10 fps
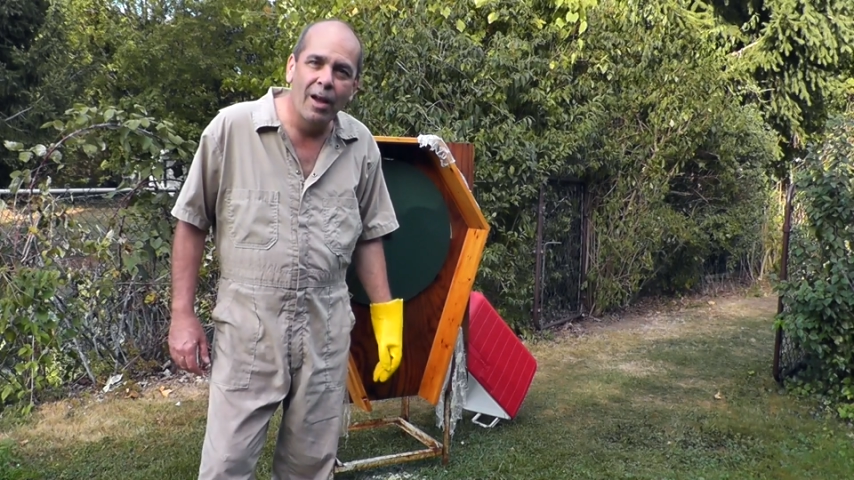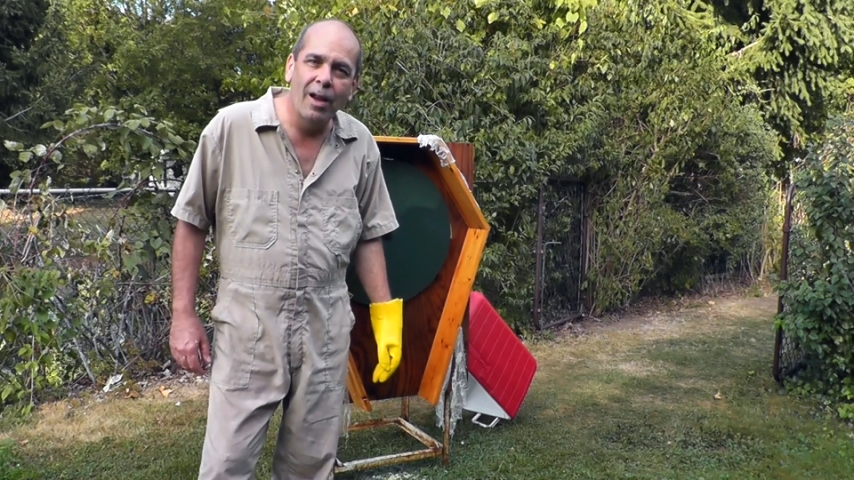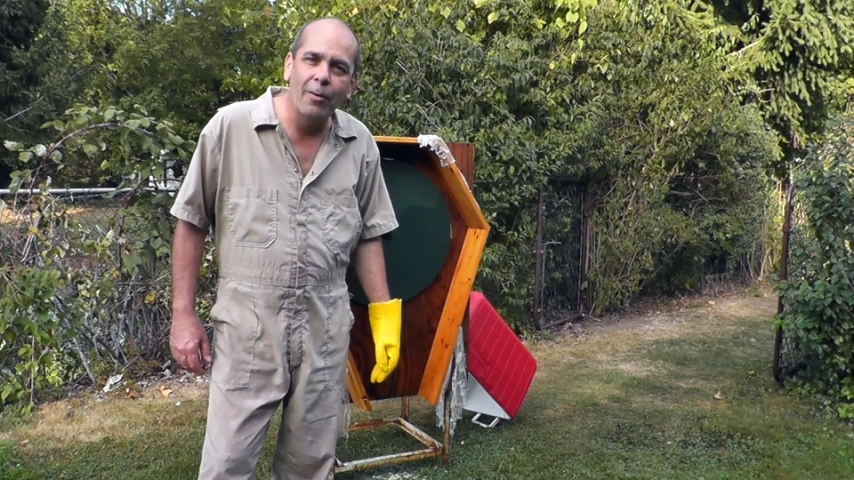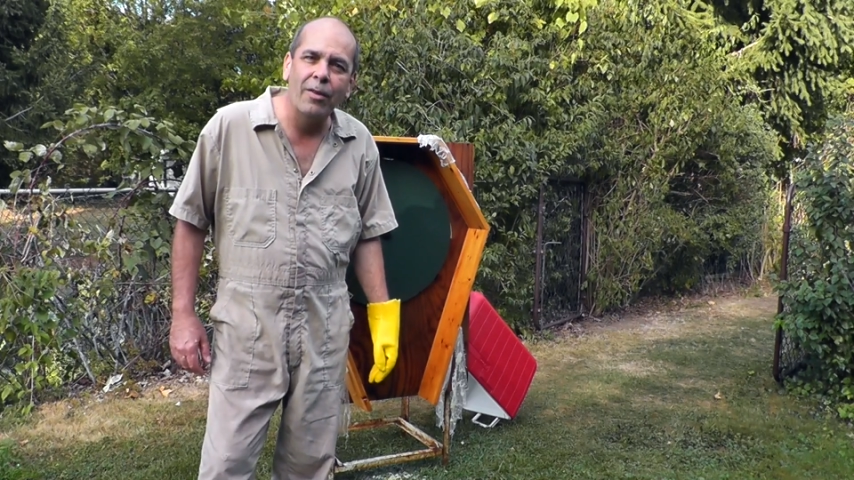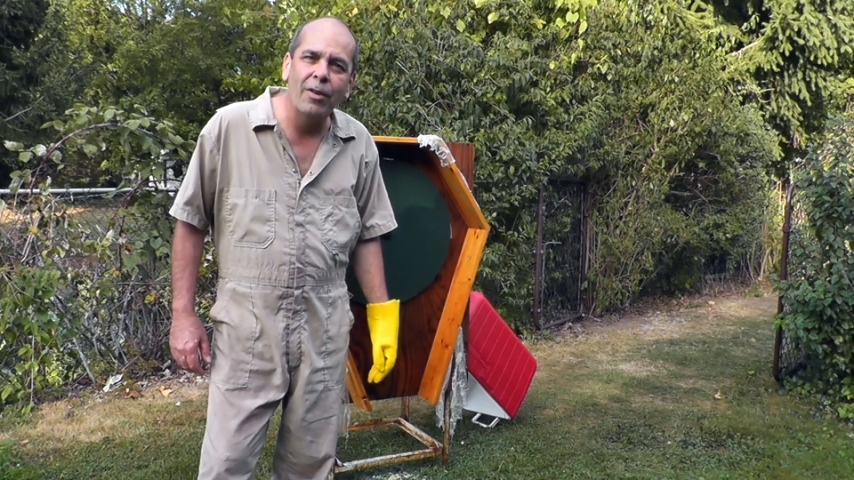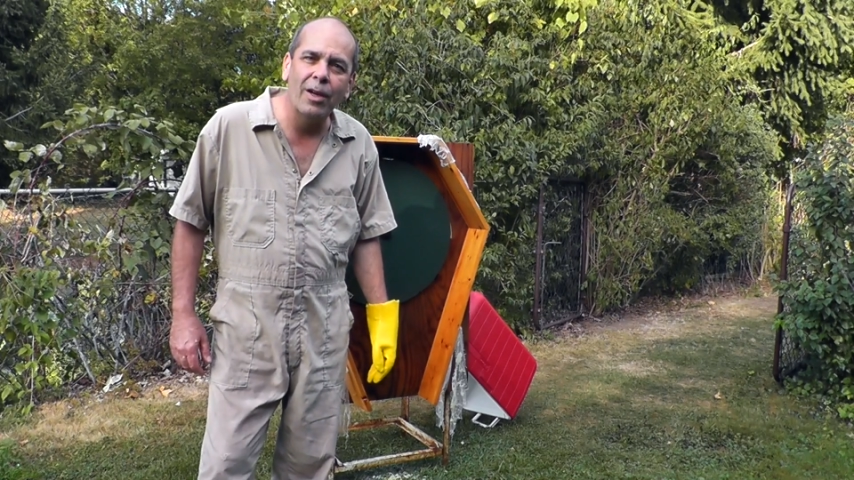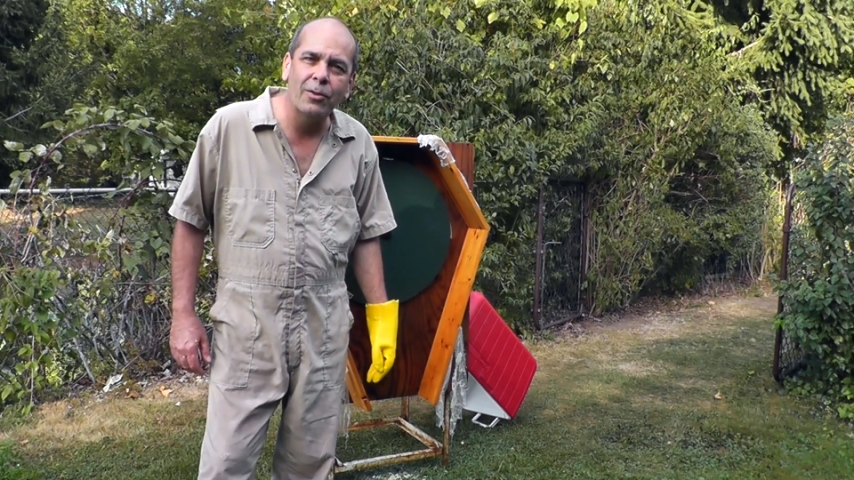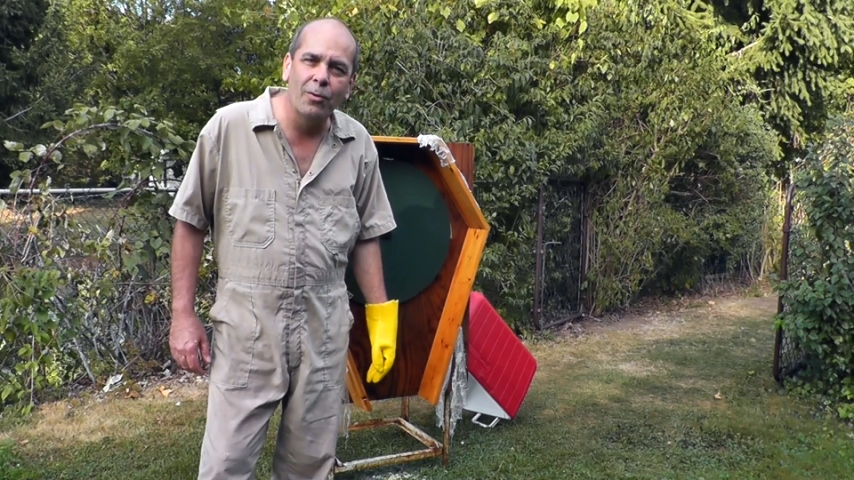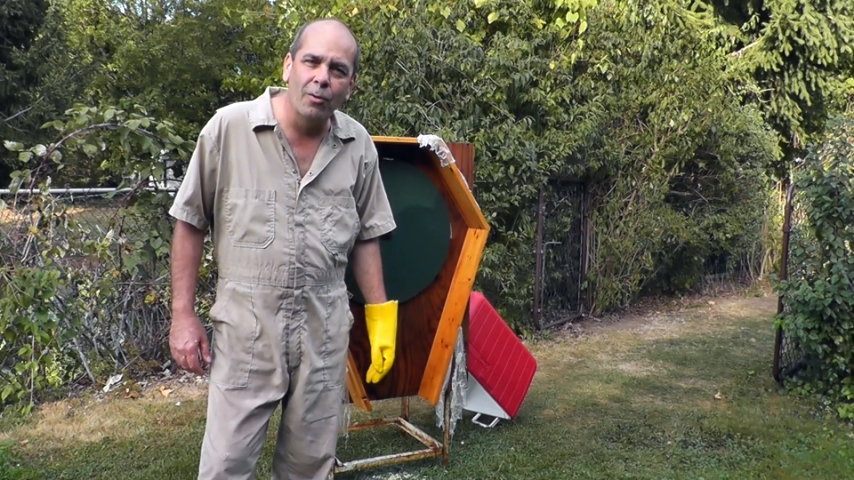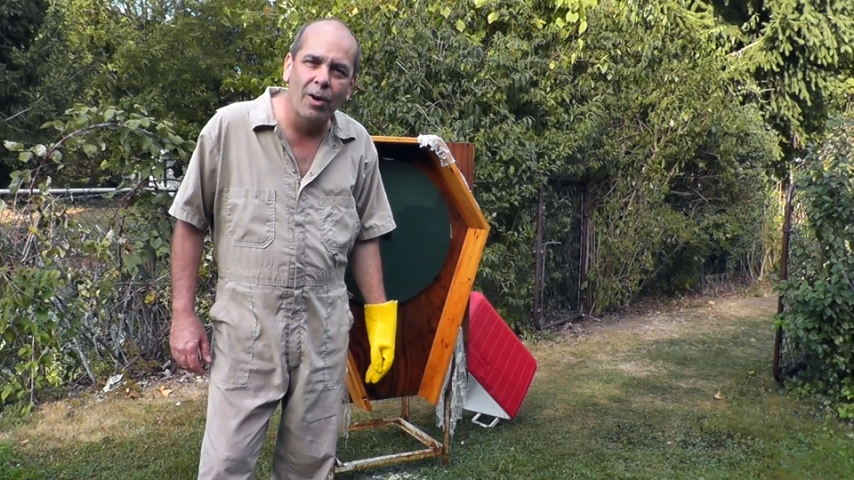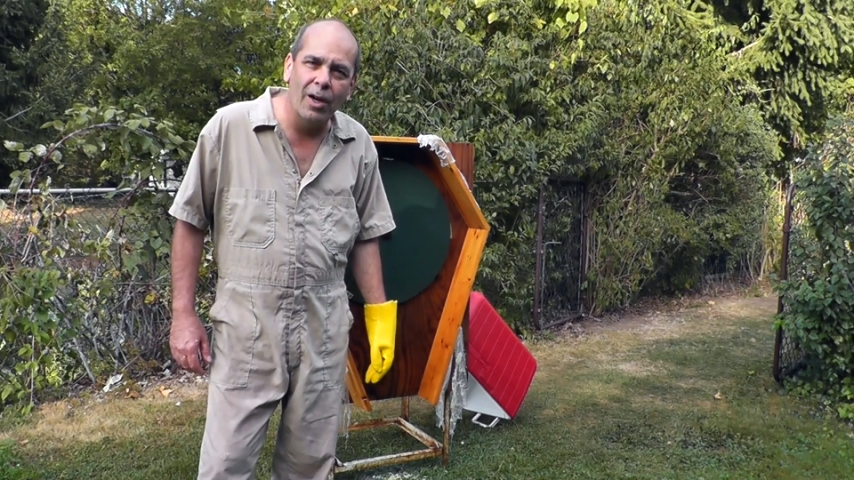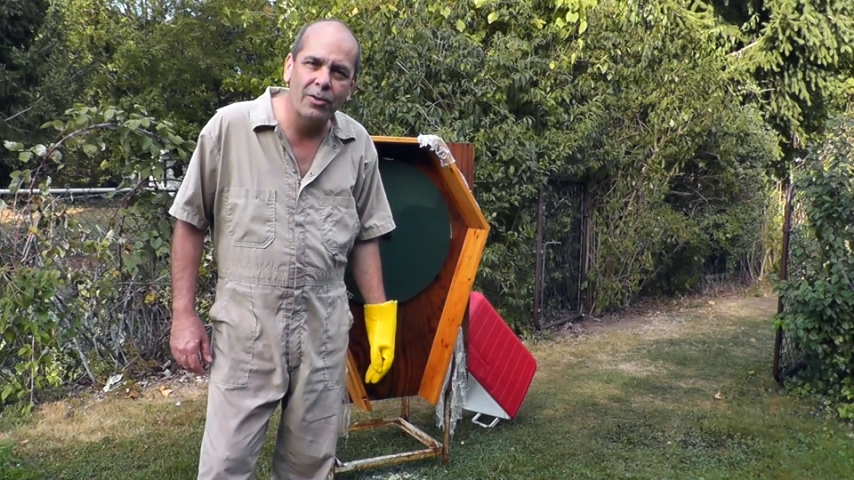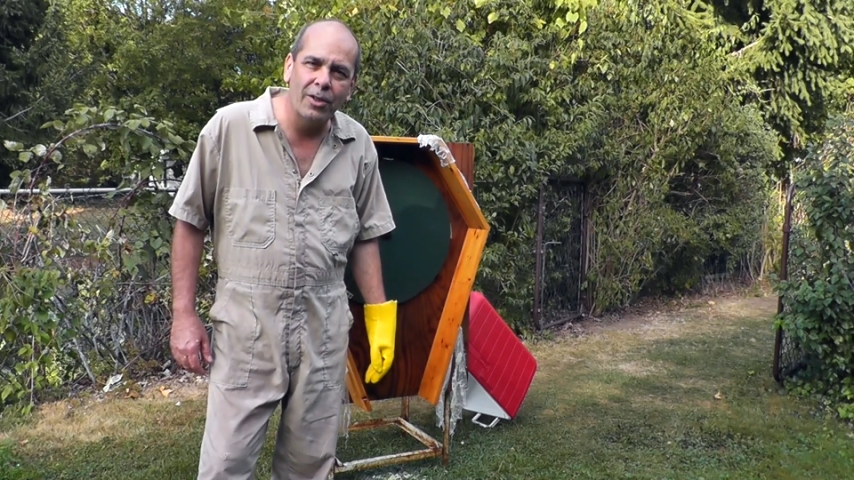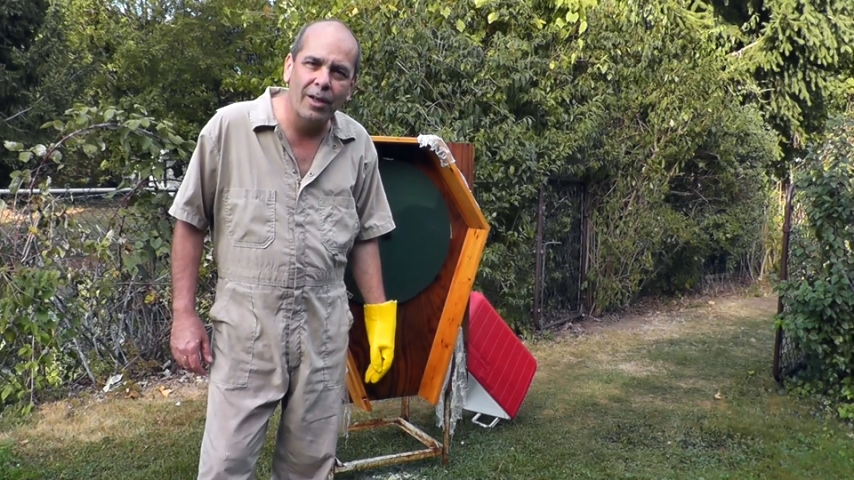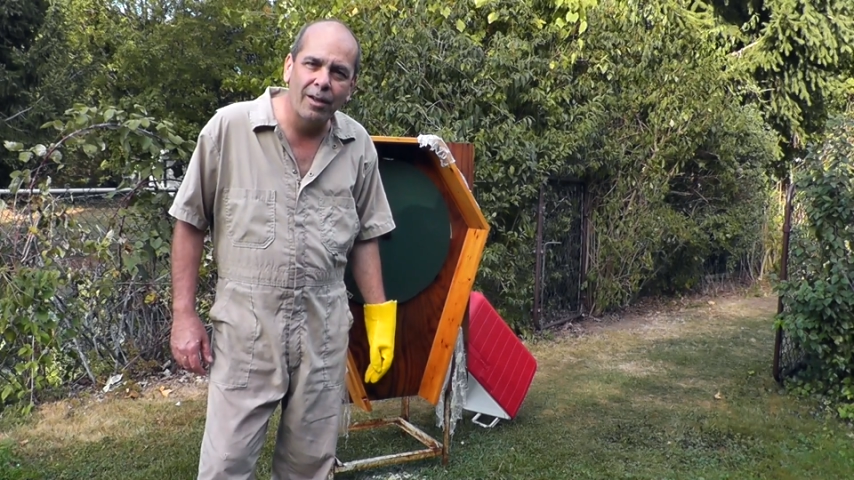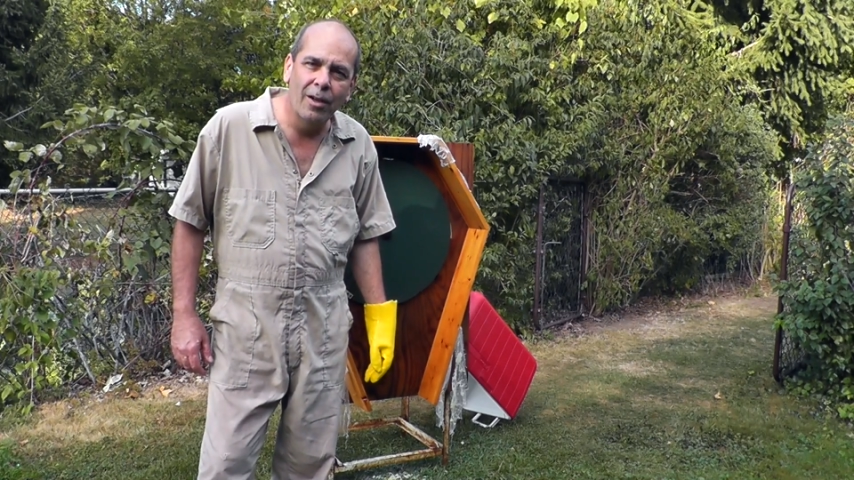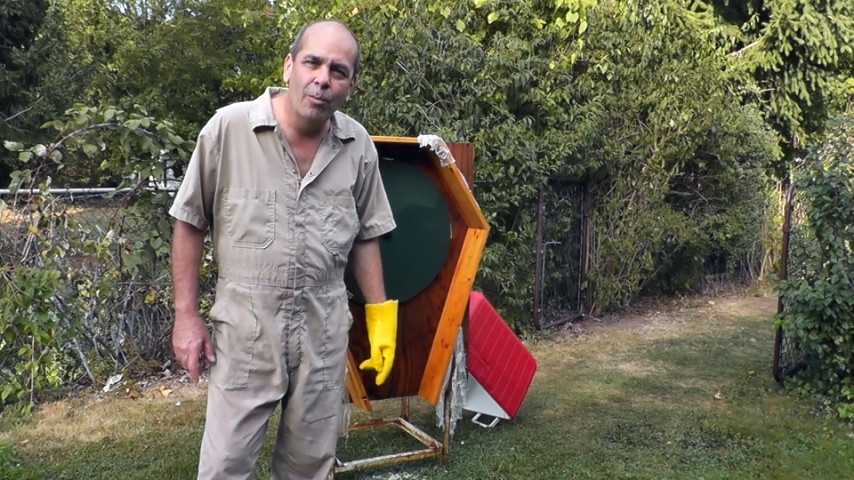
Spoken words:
Anyway, thanks for watching.